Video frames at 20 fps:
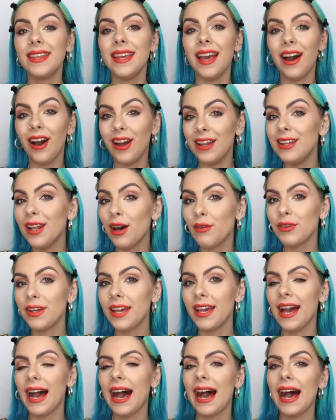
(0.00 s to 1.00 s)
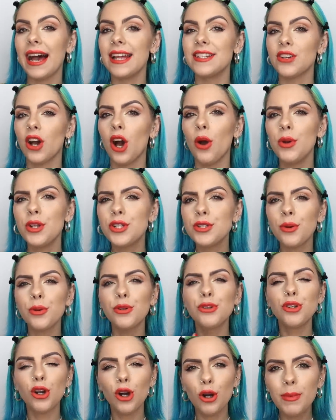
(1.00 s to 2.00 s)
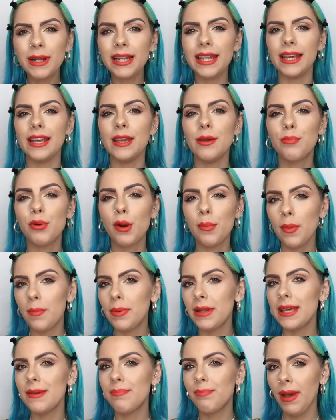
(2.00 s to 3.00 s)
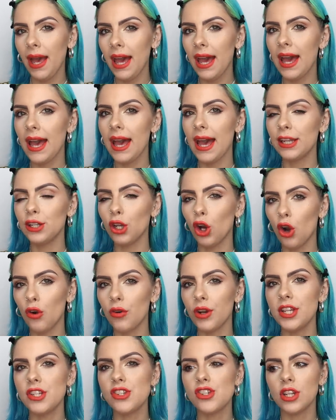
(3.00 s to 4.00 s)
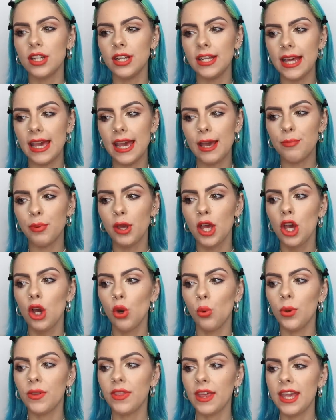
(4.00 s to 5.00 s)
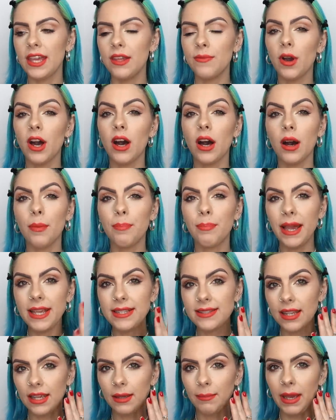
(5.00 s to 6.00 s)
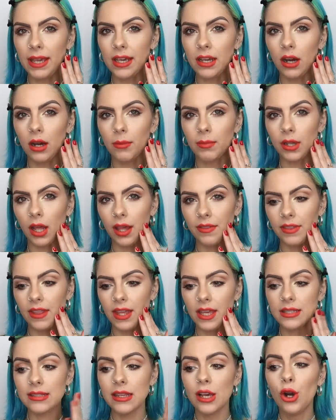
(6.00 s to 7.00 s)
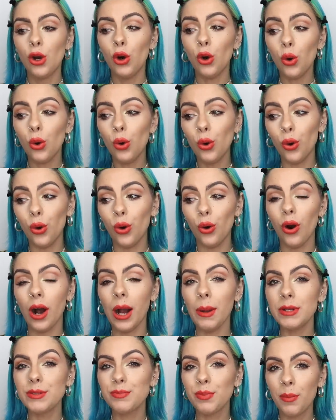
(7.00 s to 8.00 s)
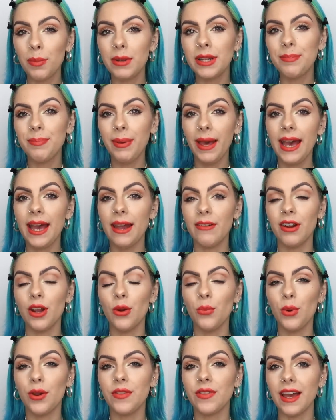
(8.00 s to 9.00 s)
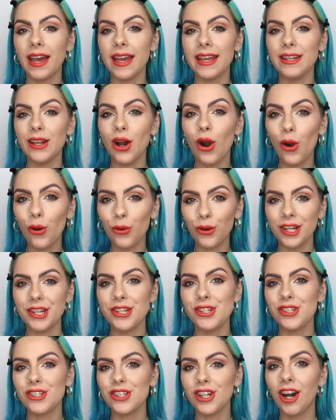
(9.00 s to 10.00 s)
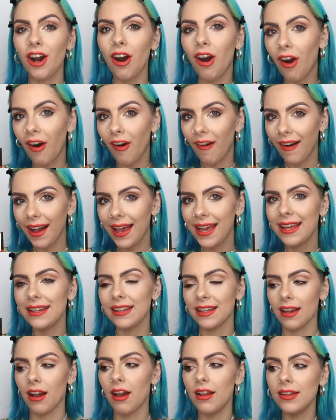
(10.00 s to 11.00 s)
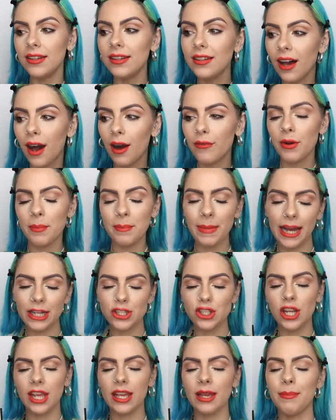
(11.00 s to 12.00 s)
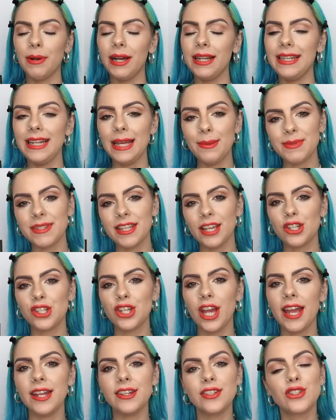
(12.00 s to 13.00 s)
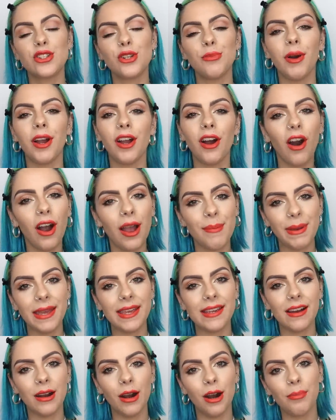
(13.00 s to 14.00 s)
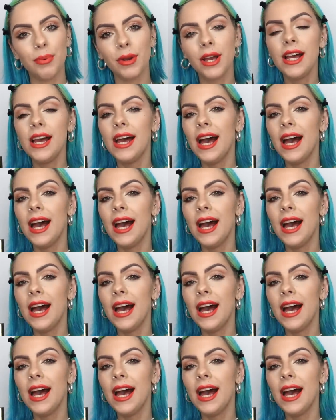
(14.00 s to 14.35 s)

yeah, I love it. And I would normally probably pair an orange lip with either basic makeup like this or I would probably pair it with an orange eye. Like I love matching my lipstick shades to my eye makeup.